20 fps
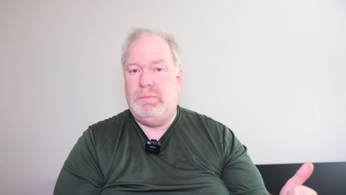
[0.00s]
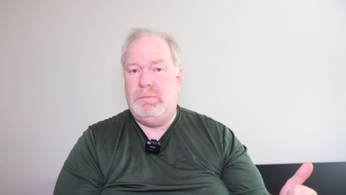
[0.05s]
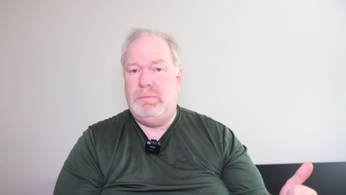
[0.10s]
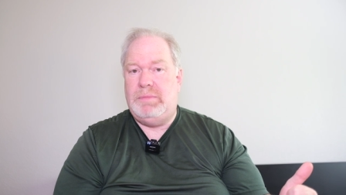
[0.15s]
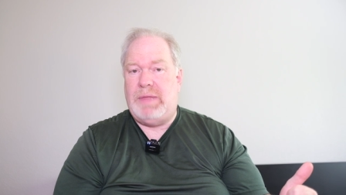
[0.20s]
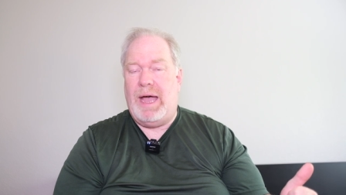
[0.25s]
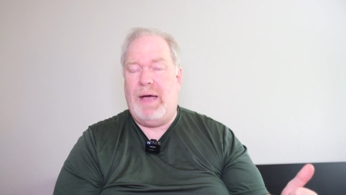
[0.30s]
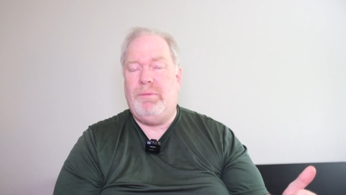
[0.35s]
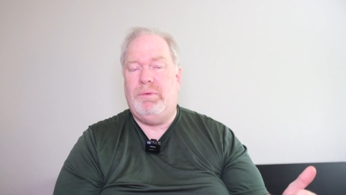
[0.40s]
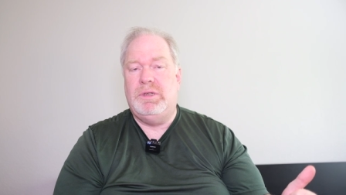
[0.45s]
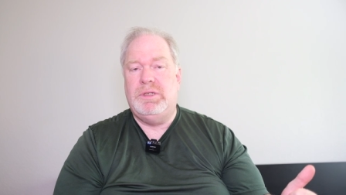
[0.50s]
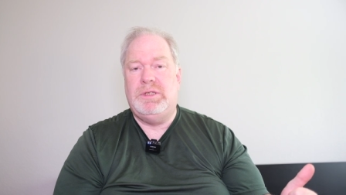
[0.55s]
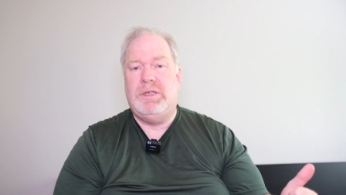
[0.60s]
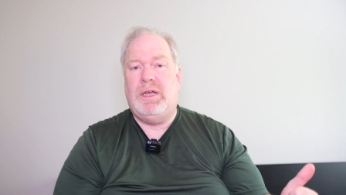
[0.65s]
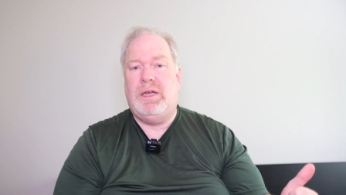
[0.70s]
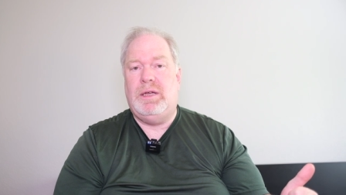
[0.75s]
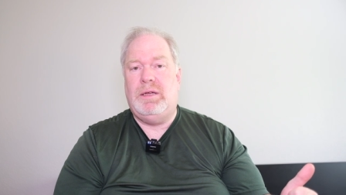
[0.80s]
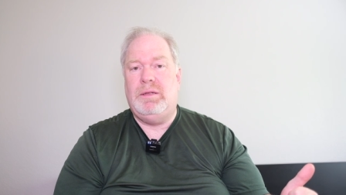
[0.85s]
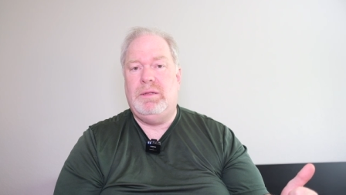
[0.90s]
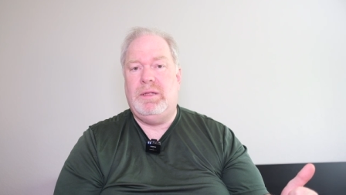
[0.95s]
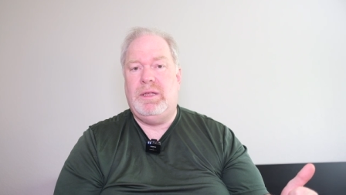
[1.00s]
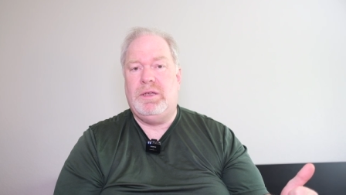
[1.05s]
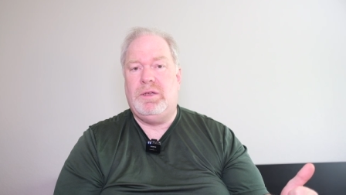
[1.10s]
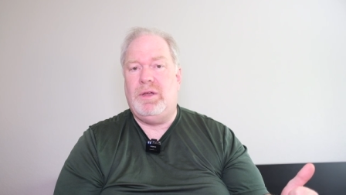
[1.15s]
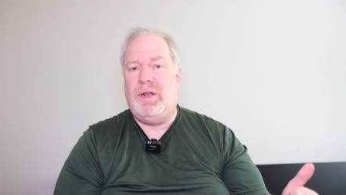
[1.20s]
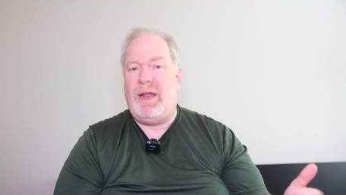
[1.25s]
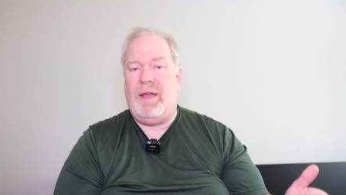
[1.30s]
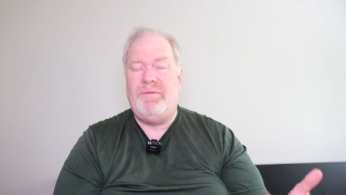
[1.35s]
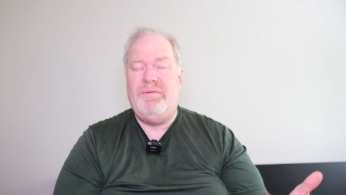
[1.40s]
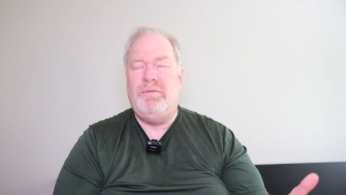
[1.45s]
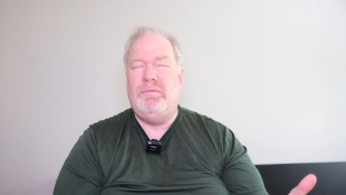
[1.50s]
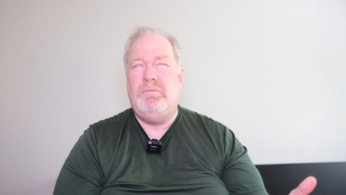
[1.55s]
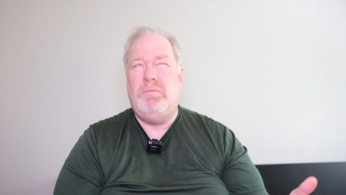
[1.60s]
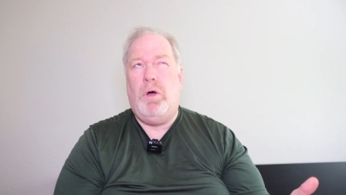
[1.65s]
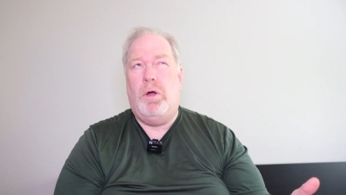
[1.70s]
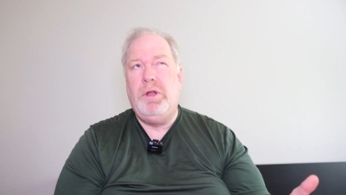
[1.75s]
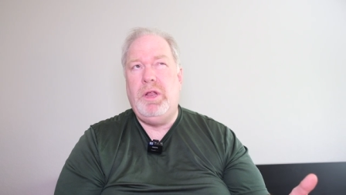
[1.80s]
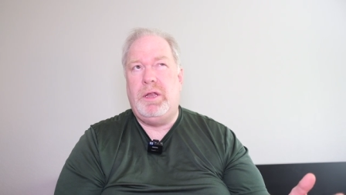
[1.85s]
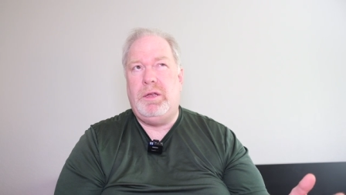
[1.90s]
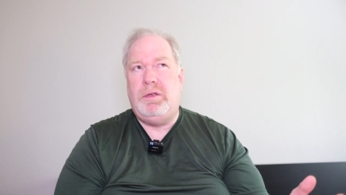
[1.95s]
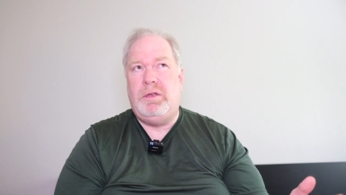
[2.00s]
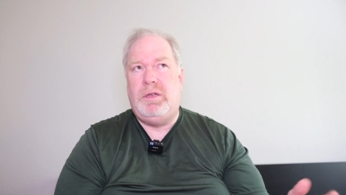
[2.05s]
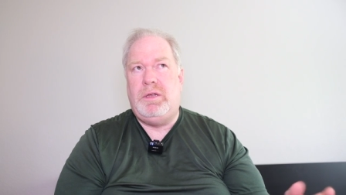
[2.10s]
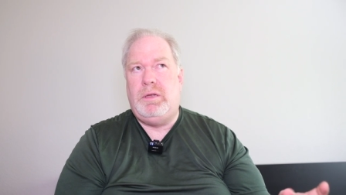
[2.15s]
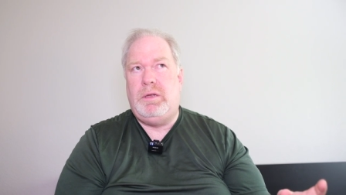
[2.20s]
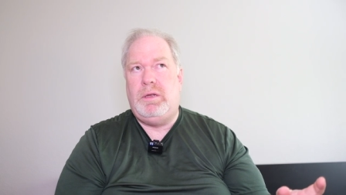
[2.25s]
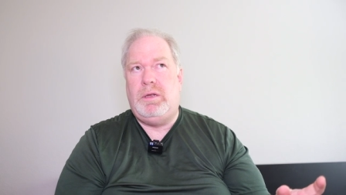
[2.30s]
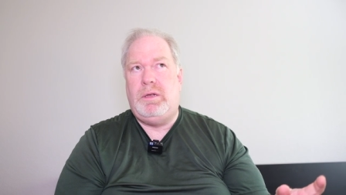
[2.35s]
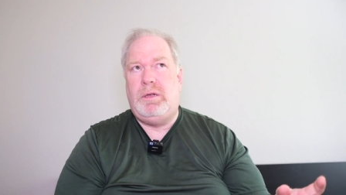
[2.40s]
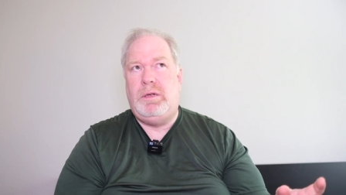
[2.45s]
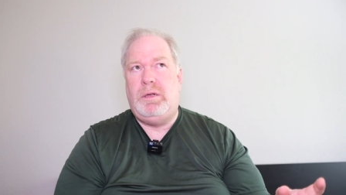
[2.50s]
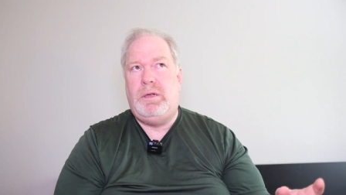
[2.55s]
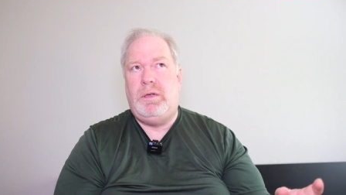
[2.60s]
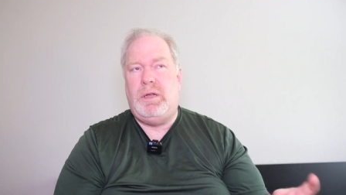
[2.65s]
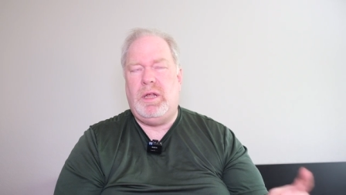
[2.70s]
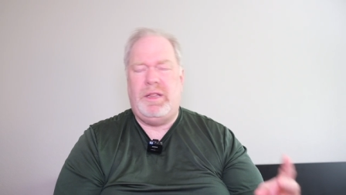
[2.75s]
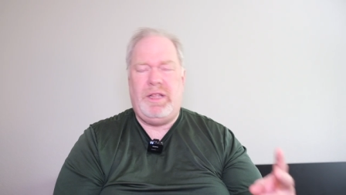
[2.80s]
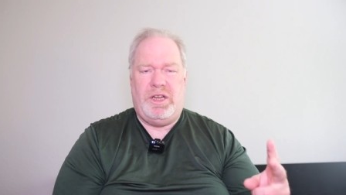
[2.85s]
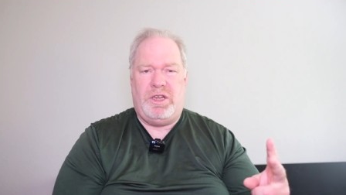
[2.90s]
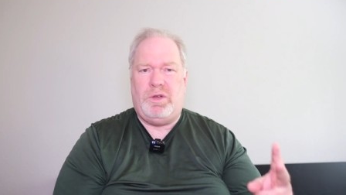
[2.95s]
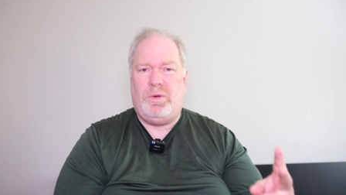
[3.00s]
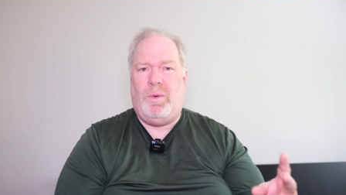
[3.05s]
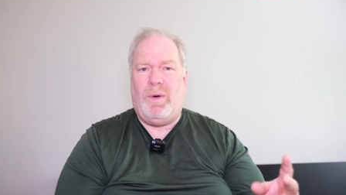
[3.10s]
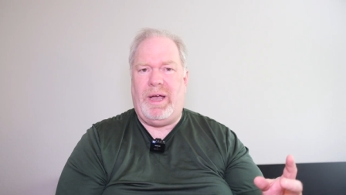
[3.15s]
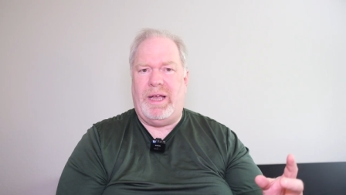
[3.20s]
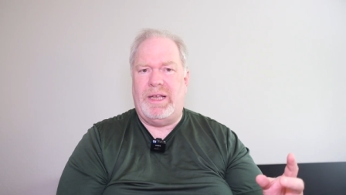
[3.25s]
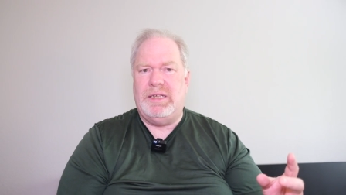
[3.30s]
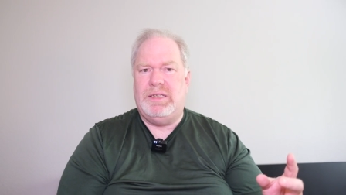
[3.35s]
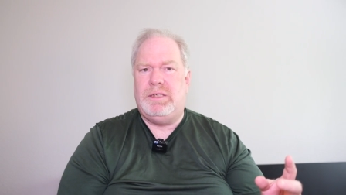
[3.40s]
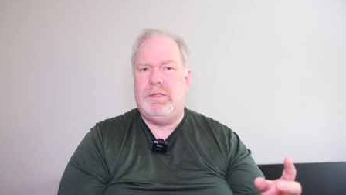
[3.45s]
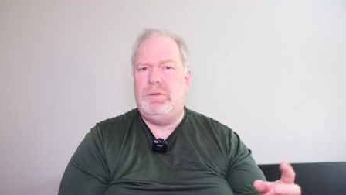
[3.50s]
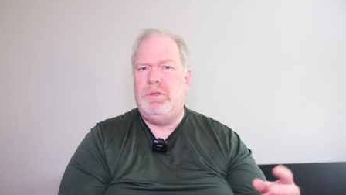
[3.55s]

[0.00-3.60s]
That was uh, good. I've only done that twice.